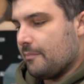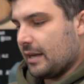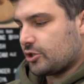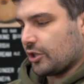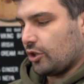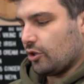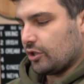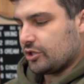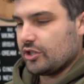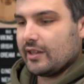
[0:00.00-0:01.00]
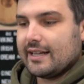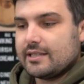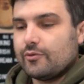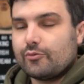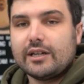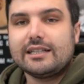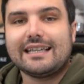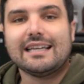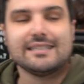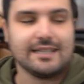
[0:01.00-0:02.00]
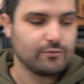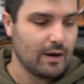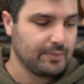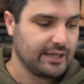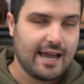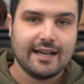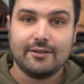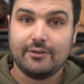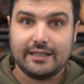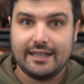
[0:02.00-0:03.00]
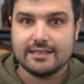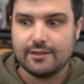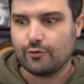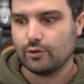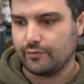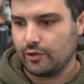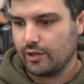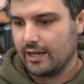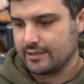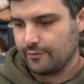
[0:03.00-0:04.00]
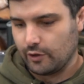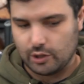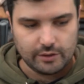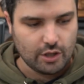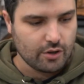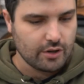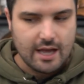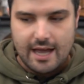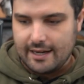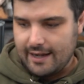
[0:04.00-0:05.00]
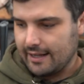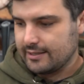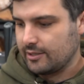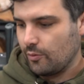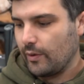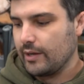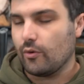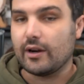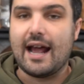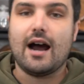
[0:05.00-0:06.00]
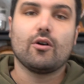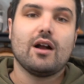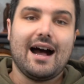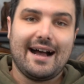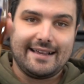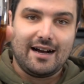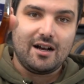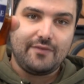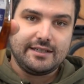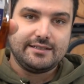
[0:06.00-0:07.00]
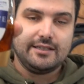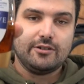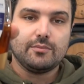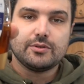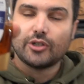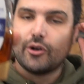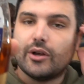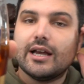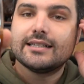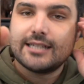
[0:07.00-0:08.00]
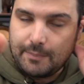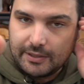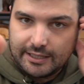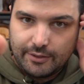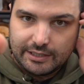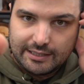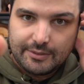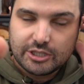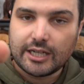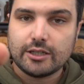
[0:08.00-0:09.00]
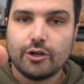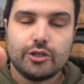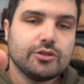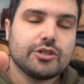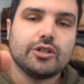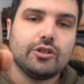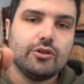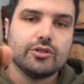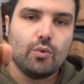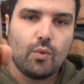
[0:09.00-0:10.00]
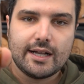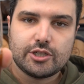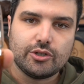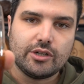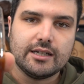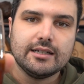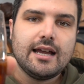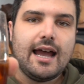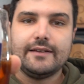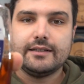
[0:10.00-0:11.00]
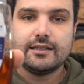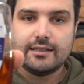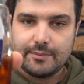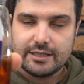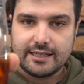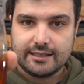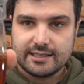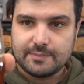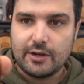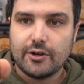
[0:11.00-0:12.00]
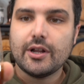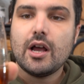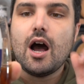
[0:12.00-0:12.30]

metric units so that it's really easy to replicate and really easy for all of you guys to follow along. Next, we want our agave syrup. So typically with a limoncello, you're just going to use white sugar and then the lemons and the spirit.